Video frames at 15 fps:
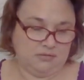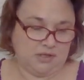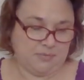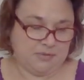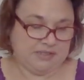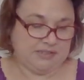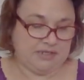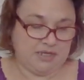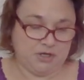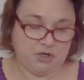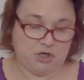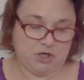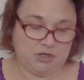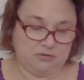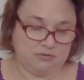let me see
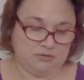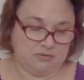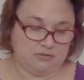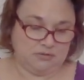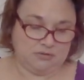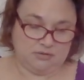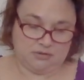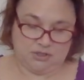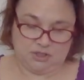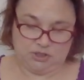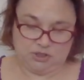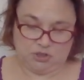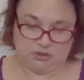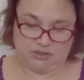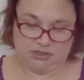here,
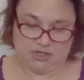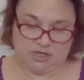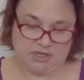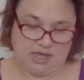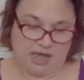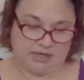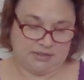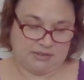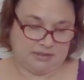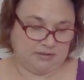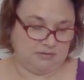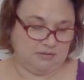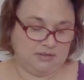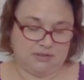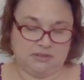consulting. Yes,
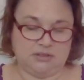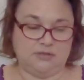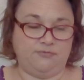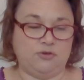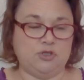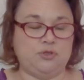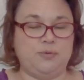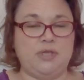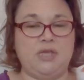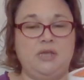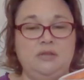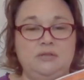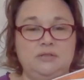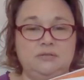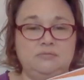because this is the first
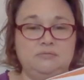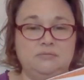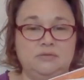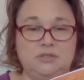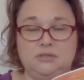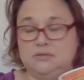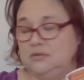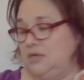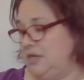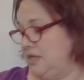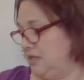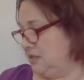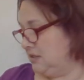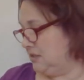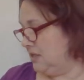weekend. It
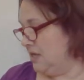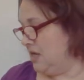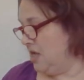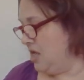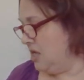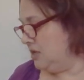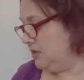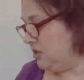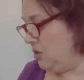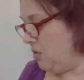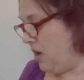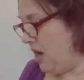is. So